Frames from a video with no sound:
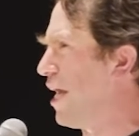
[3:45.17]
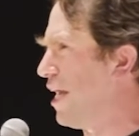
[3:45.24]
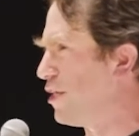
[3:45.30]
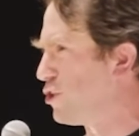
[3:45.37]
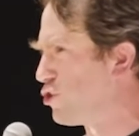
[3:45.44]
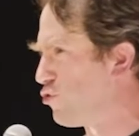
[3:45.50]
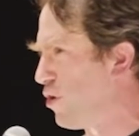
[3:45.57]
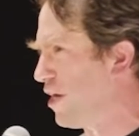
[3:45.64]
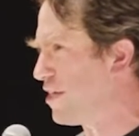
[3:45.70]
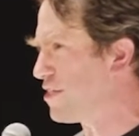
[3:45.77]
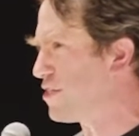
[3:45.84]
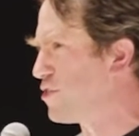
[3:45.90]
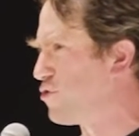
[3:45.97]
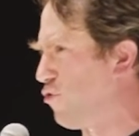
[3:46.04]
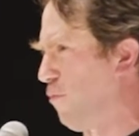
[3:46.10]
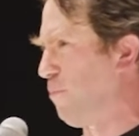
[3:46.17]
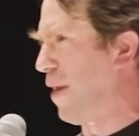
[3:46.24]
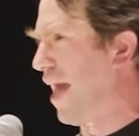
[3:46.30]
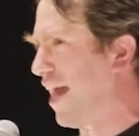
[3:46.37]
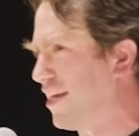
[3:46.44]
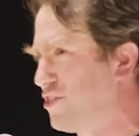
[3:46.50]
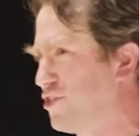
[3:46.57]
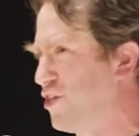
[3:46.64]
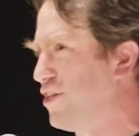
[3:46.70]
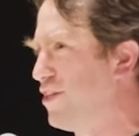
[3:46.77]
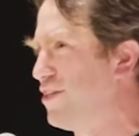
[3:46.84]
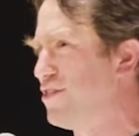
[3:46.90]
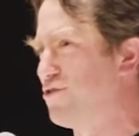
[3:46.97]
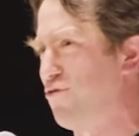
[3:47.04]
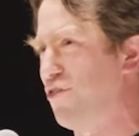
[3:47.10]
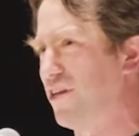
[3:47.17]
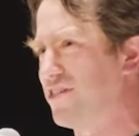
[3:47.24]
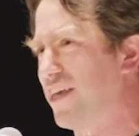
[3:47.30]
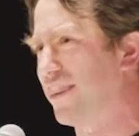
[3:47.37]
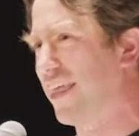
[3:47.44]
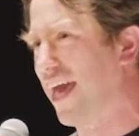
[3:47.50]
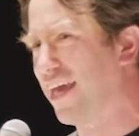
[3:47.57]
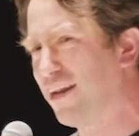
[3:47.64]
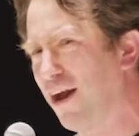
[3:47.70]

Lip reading: interests or passions or things like that.